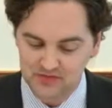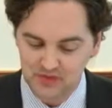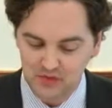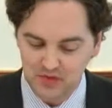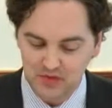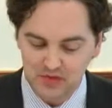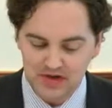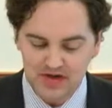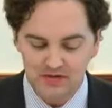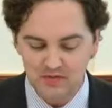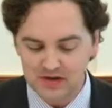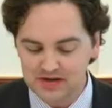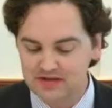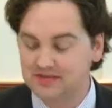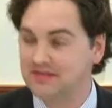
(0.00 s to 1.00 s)
We wanted
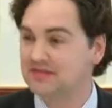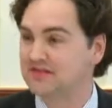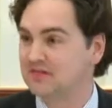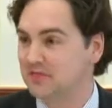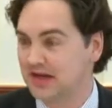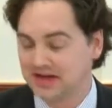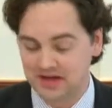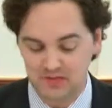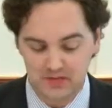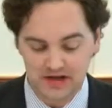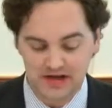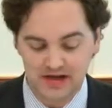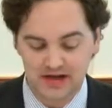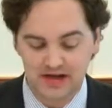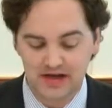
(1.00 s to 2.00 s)
one decision-making
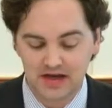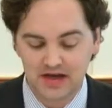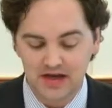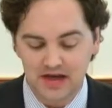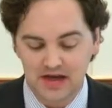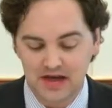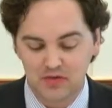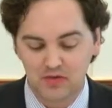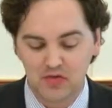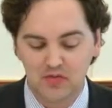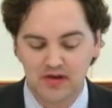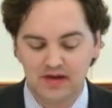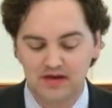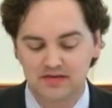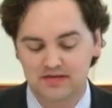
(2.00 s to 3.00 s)
body, and we
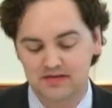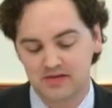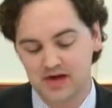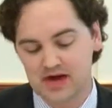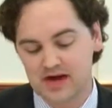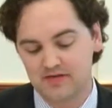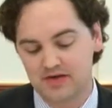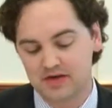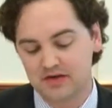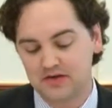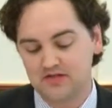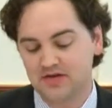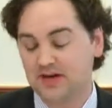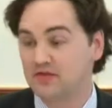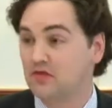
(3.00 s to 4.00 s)
wanted to have a
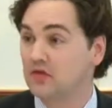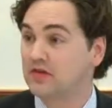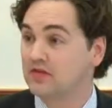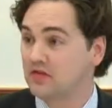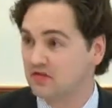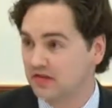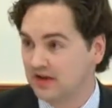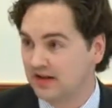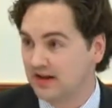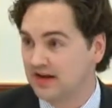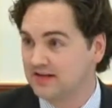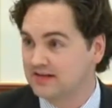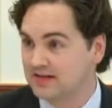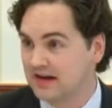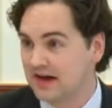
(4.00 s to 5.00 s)
unified voice for
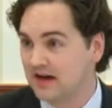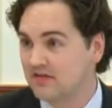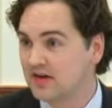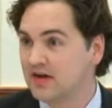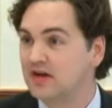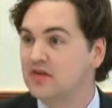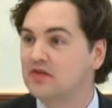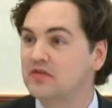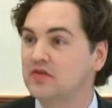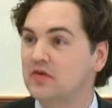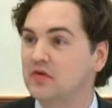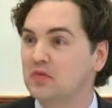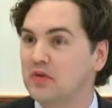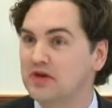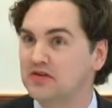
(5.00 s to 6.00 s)
frontline staff.
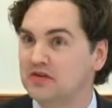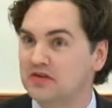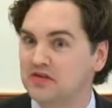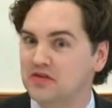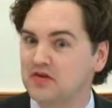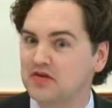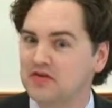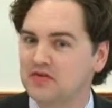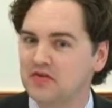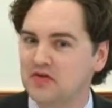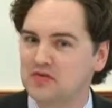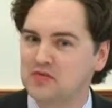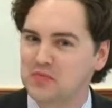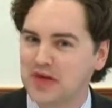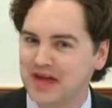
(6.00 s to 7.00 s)
So we took
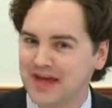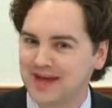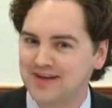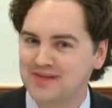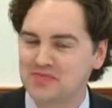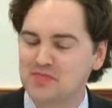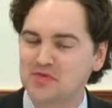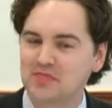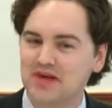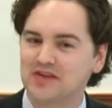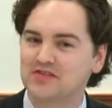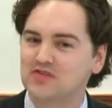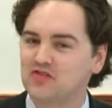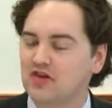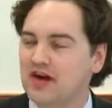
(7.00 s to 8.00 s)
those pains, but made
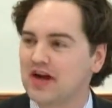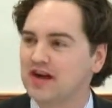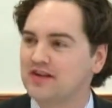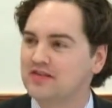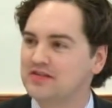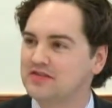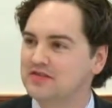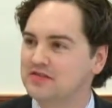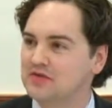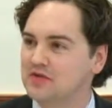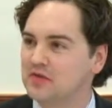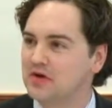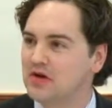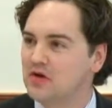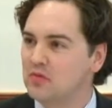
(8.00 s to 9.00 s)
strides
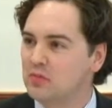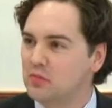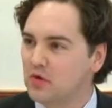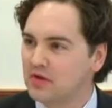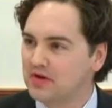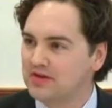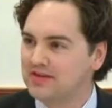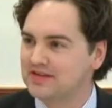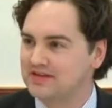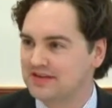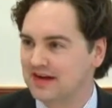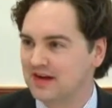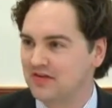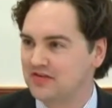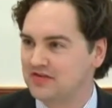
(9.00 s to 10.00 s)
to boil this
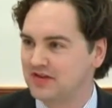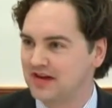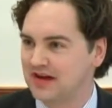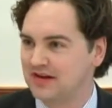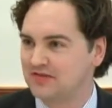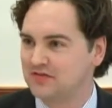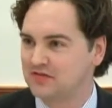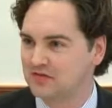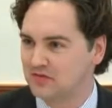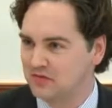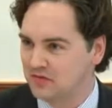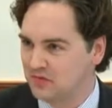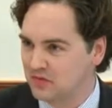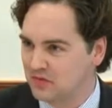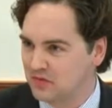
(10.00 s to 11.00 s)
down to have
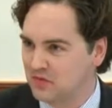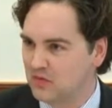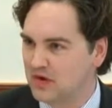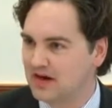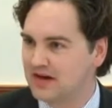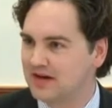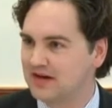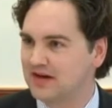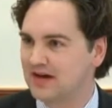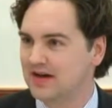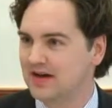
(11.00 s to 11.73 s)
one